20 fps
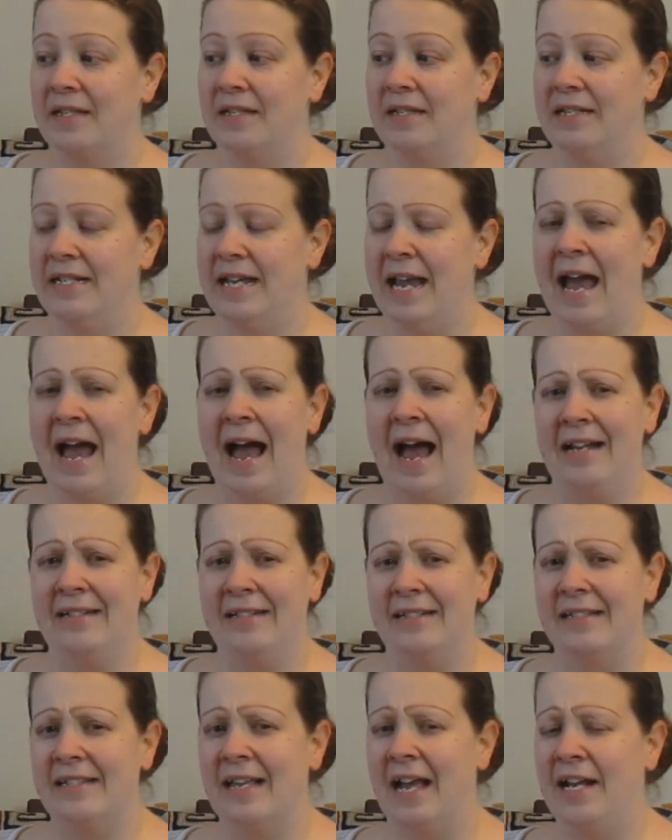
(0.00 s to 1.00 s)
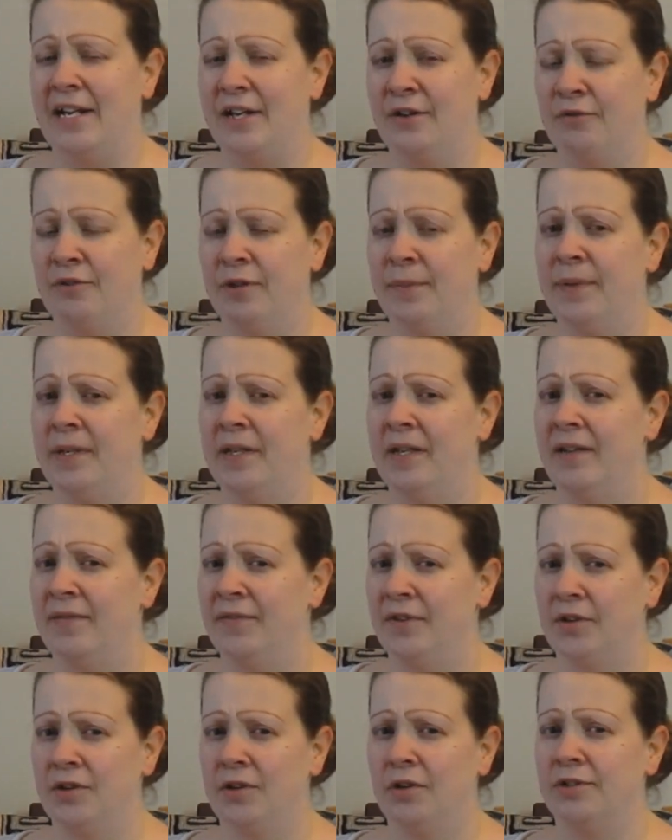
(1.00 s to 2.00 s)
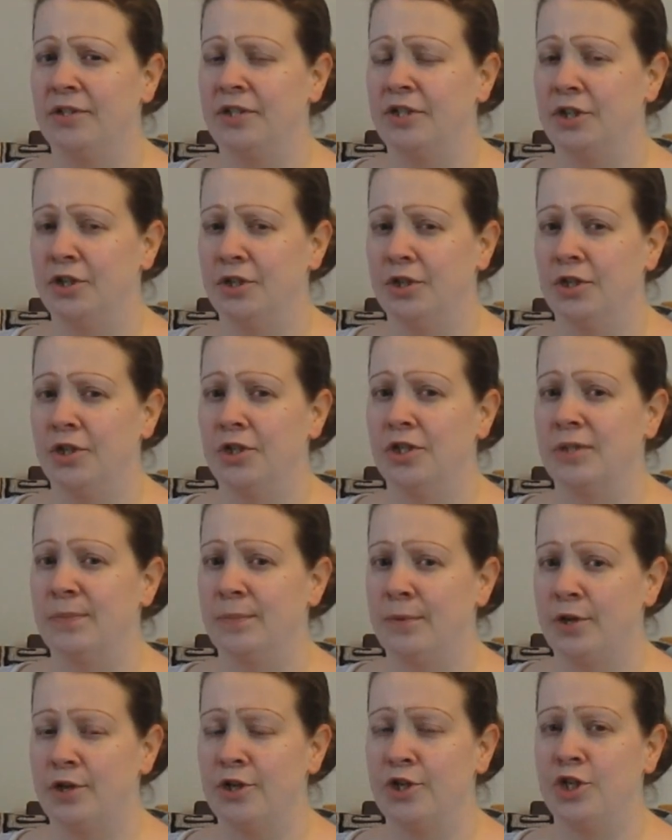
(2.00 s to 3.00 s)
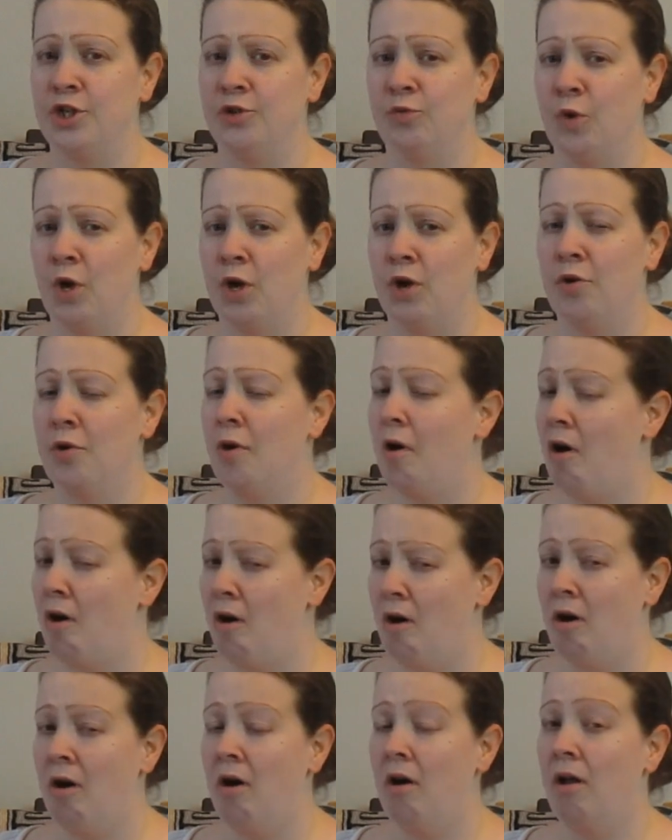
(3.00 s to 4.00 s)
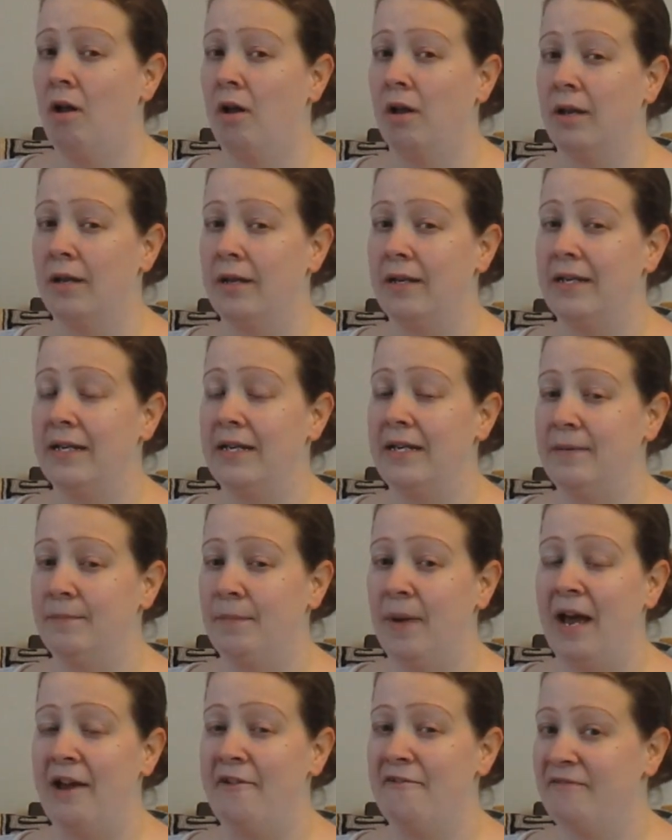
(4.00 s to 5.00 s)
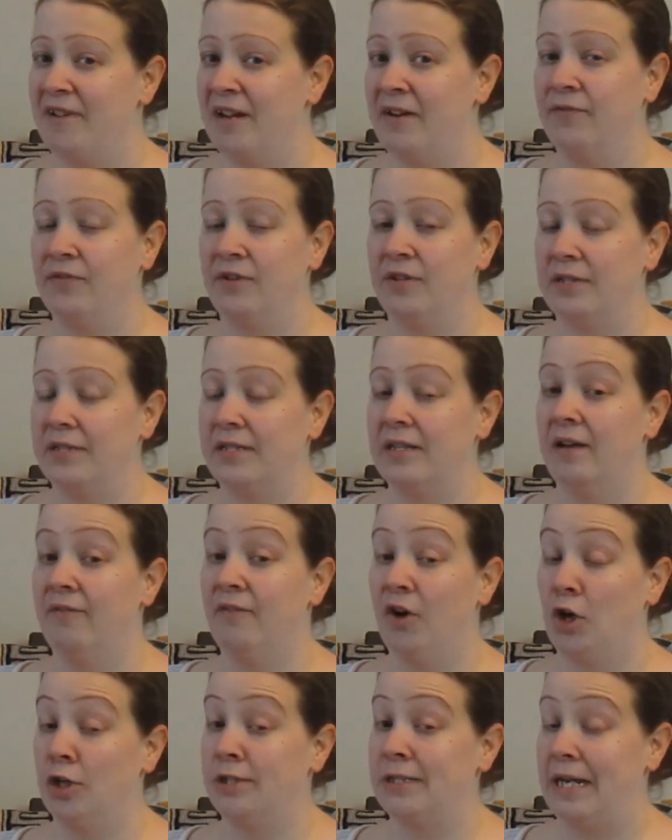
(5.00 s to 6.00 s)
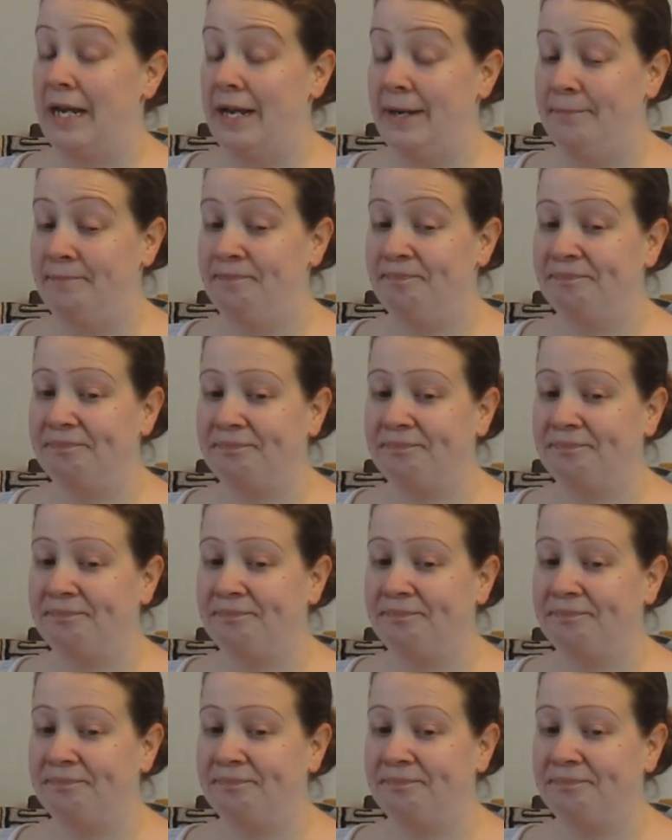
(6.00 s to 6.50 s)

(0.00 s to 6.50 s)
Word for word: yeah, Designing Women, The Golden Girls, Murder She Wrote, all in my favorites of all time.